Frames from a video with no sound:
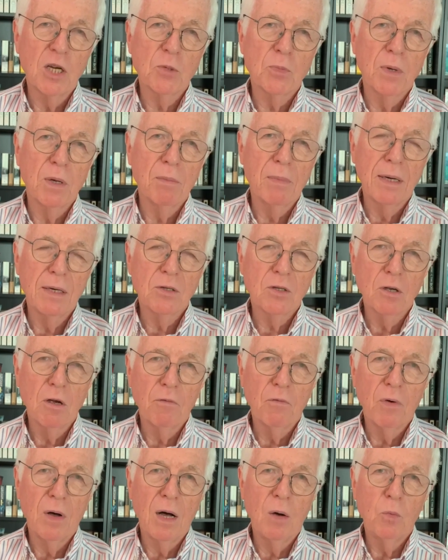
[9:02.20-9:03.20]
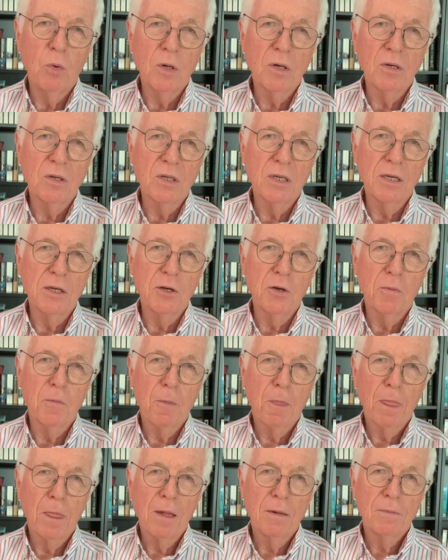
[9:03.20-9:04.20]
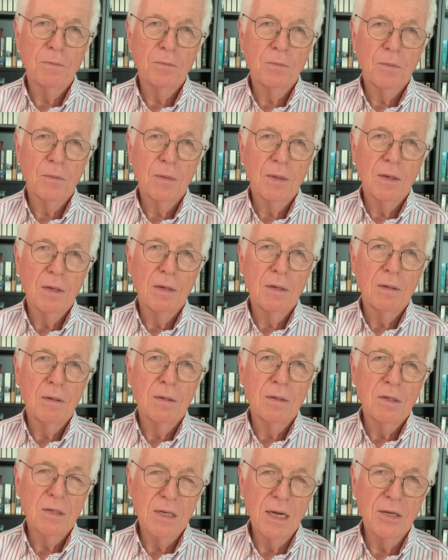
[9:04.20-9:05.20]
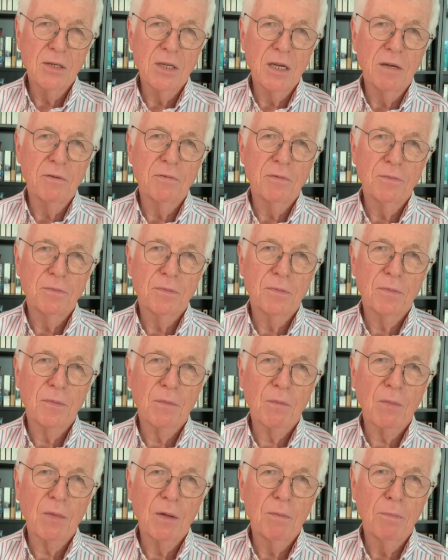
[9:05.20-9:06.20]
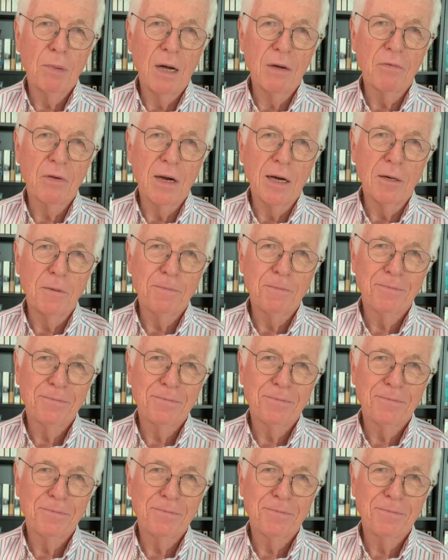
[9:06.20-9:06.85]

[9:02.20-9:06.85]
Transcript: being made so far will continue. Stay safe. Bye for now.